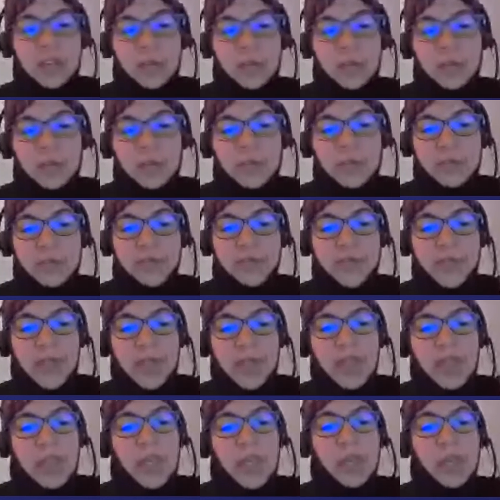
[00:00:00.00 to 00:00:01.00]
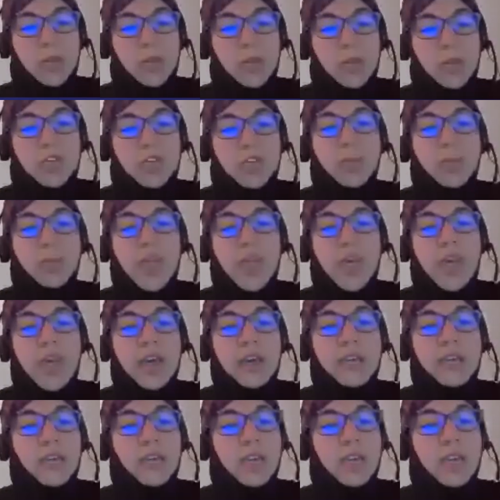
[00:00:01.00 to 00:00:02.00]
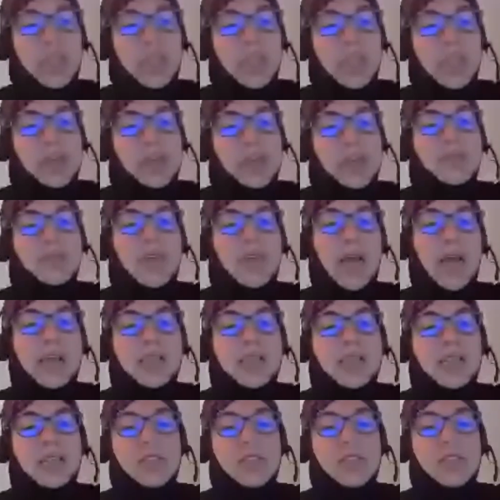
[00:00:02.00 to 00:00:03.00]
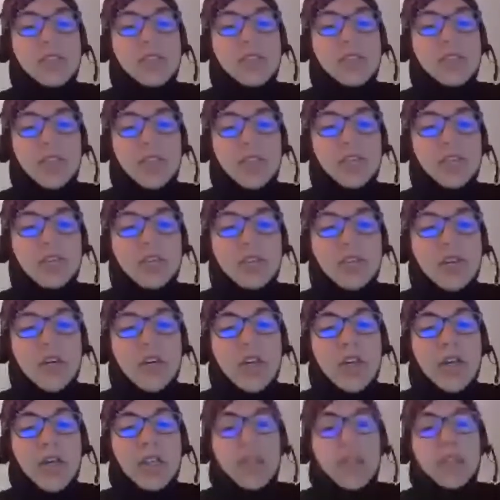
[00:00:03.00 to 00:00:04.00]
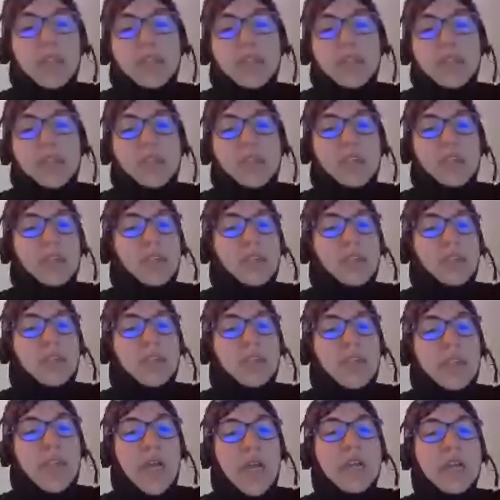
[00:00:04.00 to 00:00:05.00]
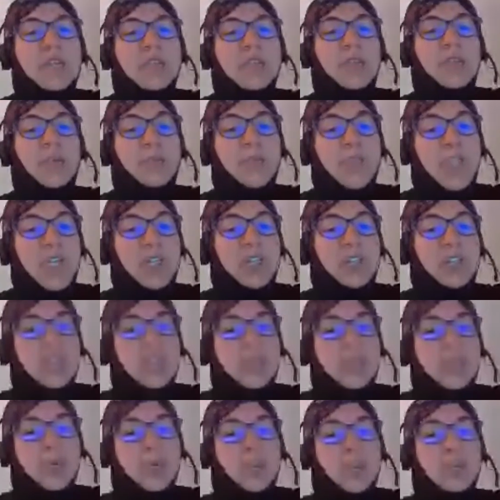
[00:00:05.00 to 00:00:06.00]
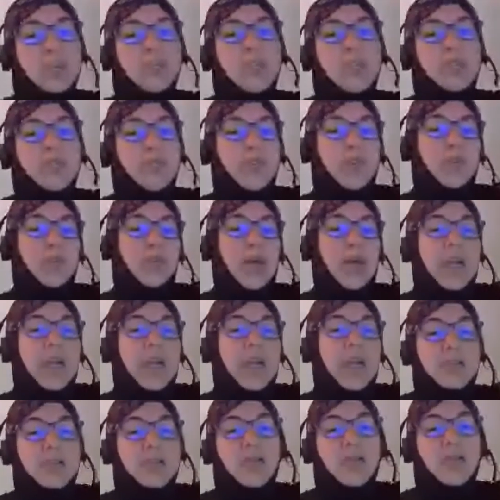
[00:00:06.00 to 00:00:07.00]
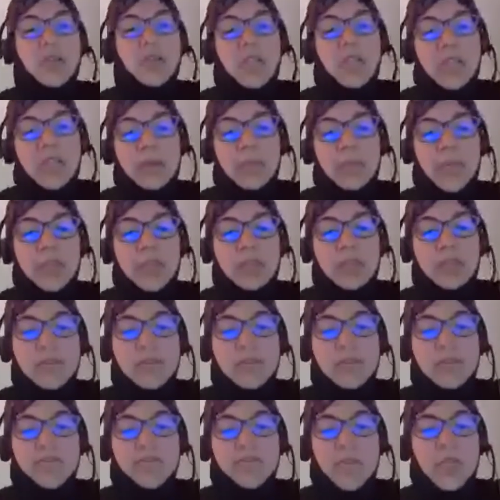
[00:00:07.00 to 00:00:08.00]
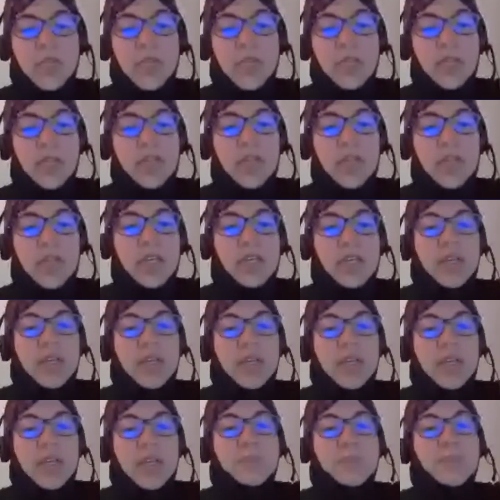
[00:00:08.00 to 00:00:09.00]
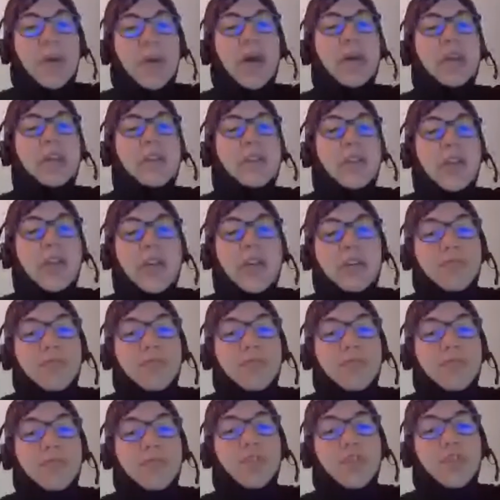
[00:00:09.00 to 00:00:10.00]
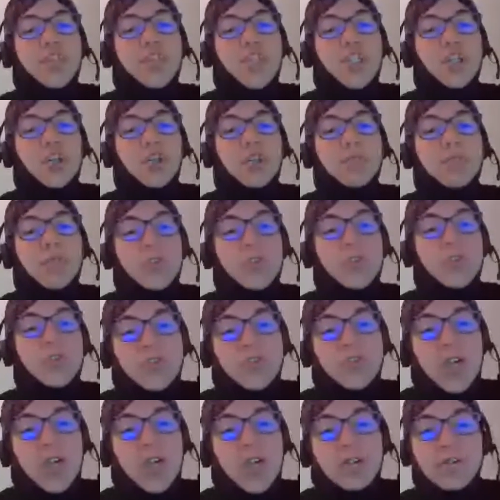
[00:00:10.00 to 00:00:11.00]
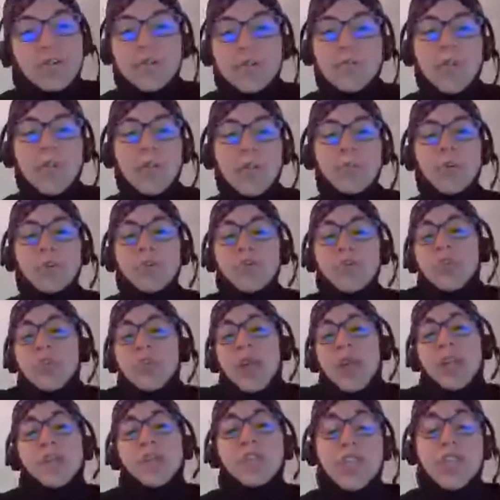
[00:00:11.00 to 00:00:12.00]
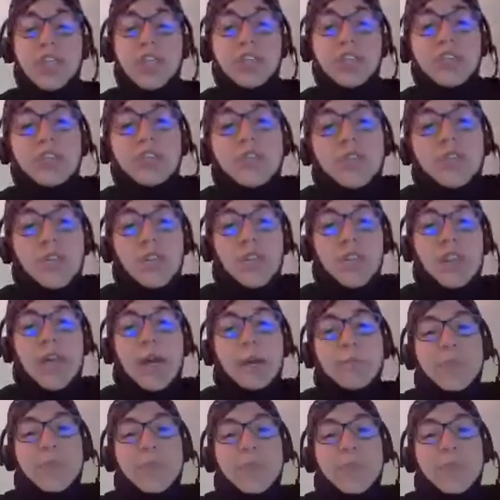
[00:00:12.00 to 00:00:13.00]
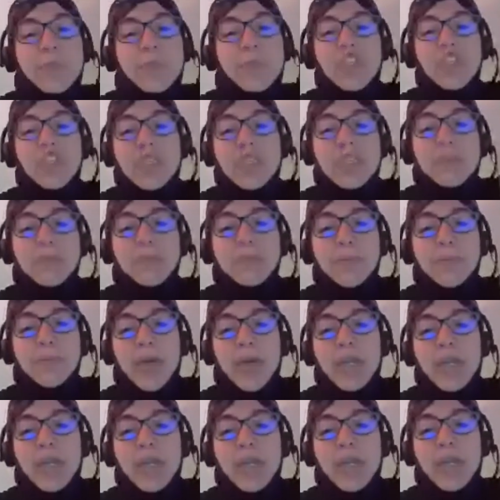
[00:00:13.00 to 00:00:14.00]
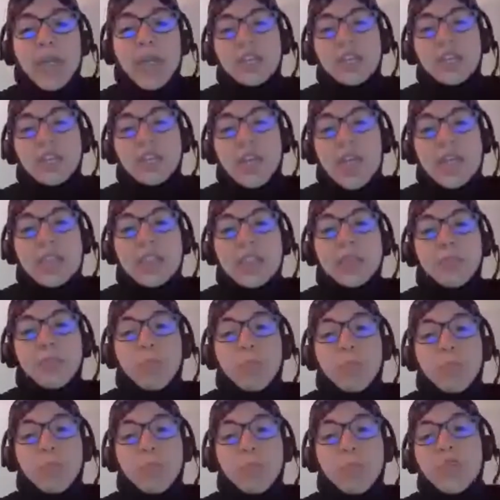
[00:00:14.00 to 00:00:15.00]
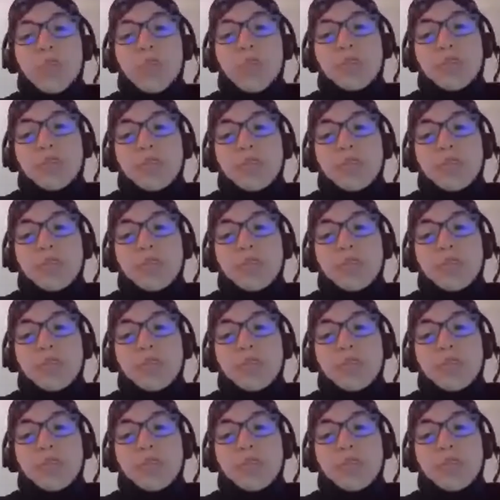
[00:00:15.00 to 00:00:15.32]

the bottom we have the data access layer, that is data access object responsible for the access to the database. Despite having a logical modular architecture, the application is packaged and deployed